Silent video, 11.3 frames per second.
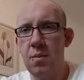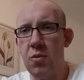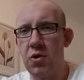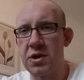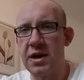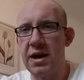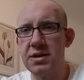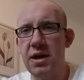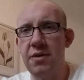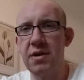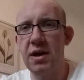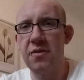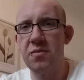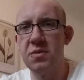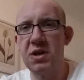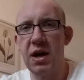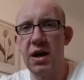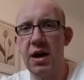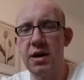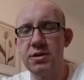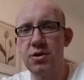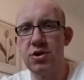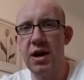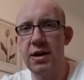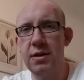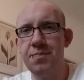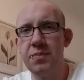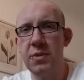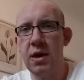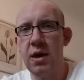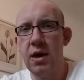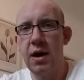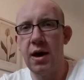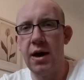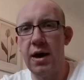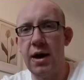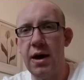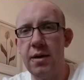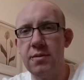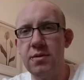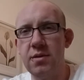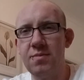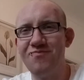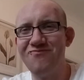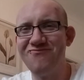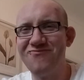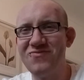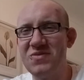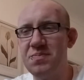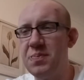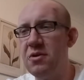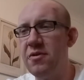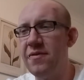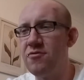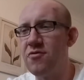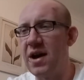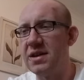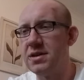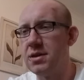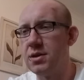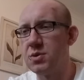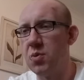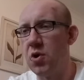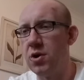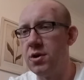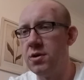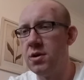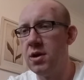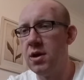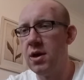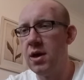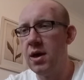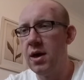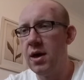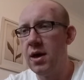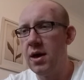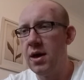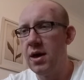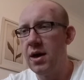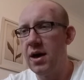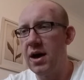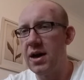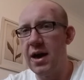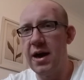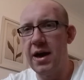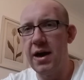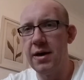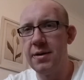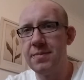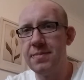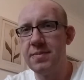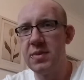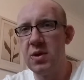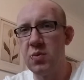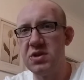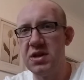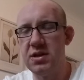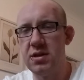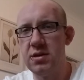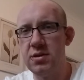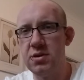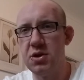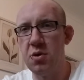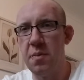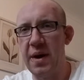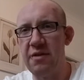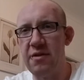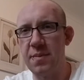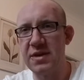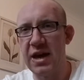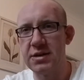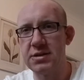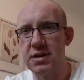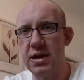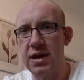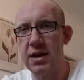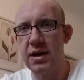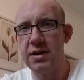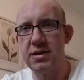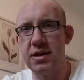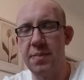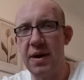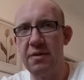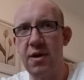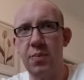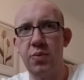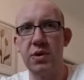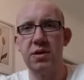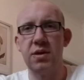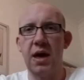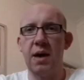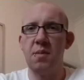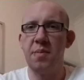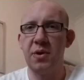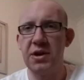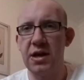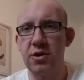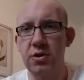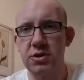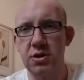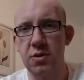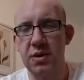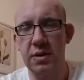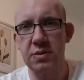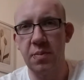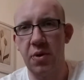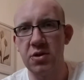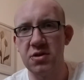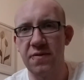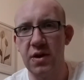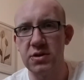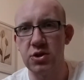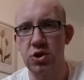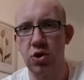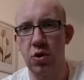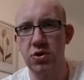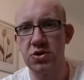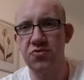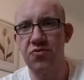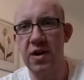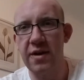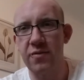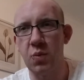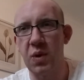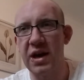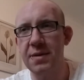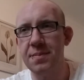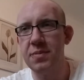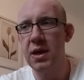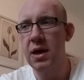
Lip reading: Morning guys, Harry here from Dark Artisan channel. Bit of a rant this morning. We did do a batrep yesterday. I did a batrep with my Blood Angels 2000 points versus George's Raven Wing.